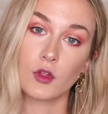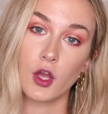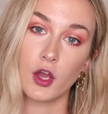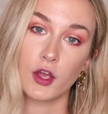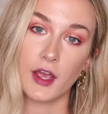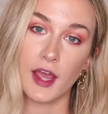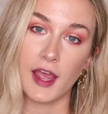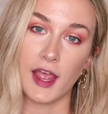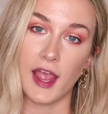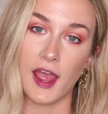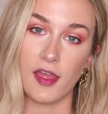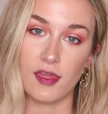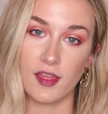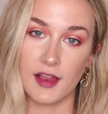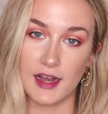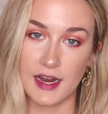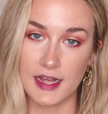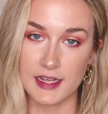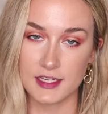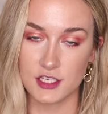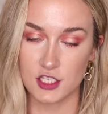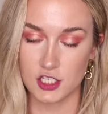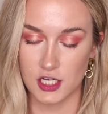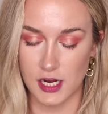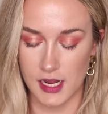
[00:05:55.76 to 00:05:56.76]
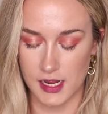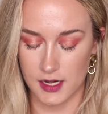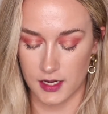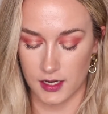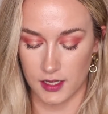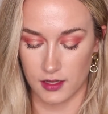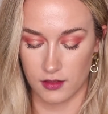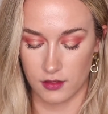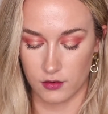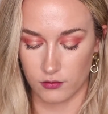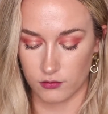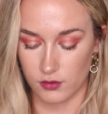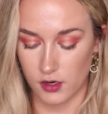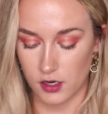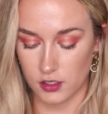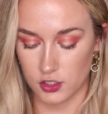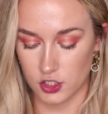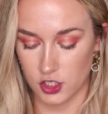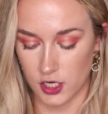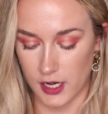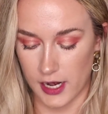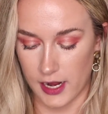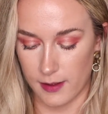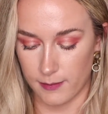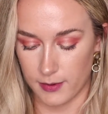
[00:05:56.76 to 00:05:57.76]
Okay, and the last shade in the Rock
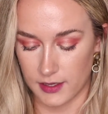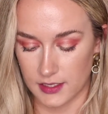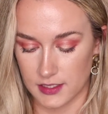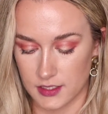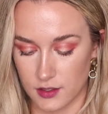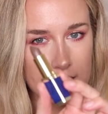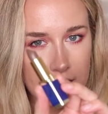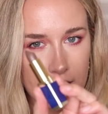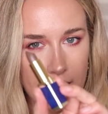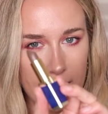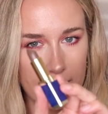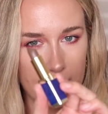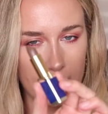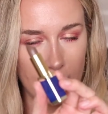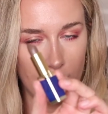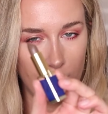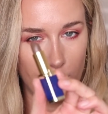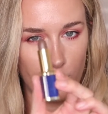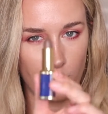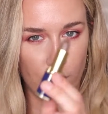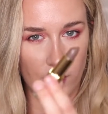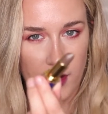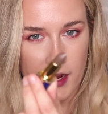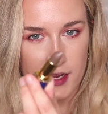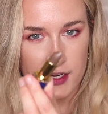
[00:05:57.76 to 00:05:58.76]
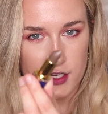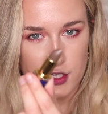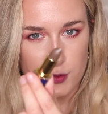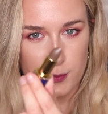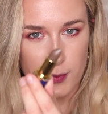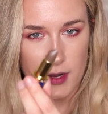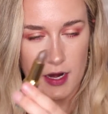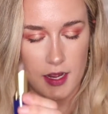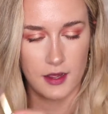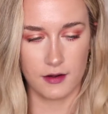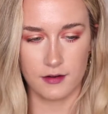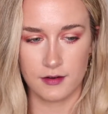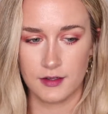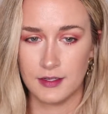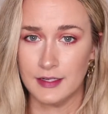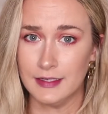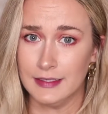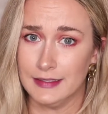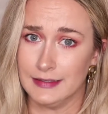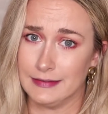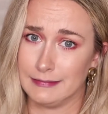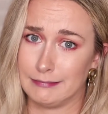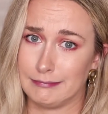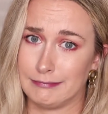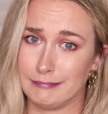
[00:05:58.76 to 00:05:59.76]
Tribe is like a greyish brown.
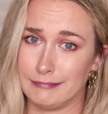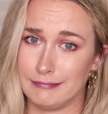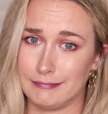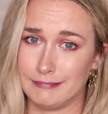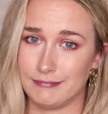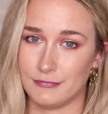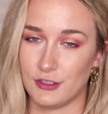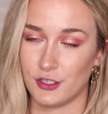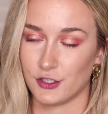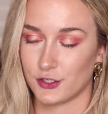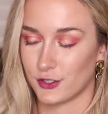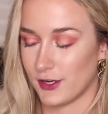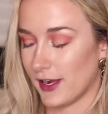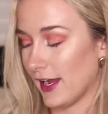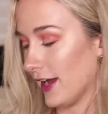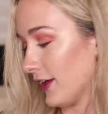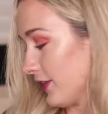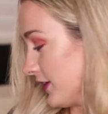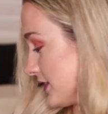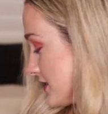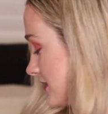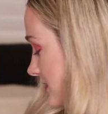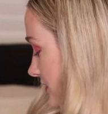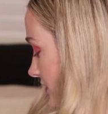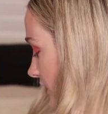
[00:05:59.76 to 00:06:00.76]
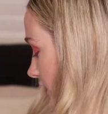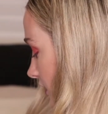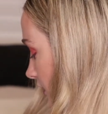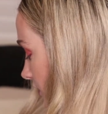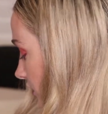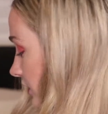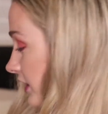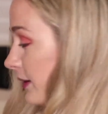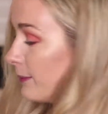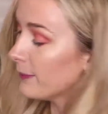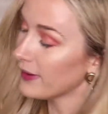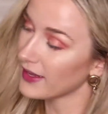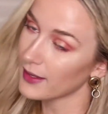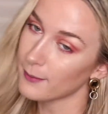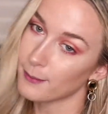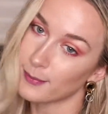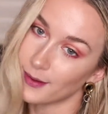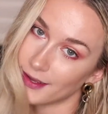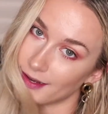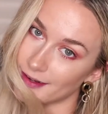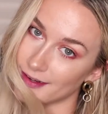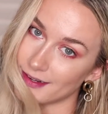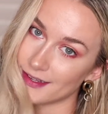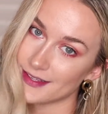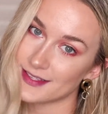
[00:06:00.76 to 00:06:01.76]
I'm not sure how this is going to look on me,
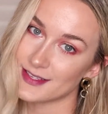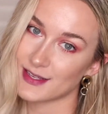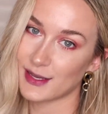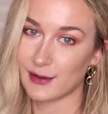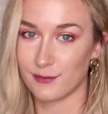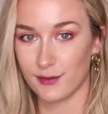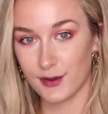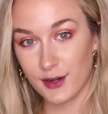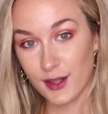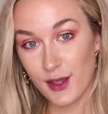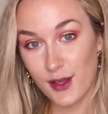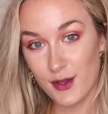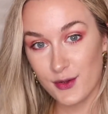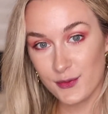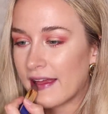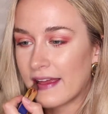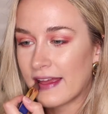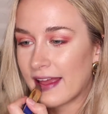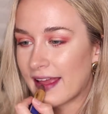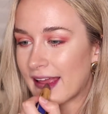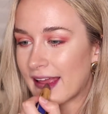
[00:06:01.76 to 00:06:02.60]
but let's give it a go.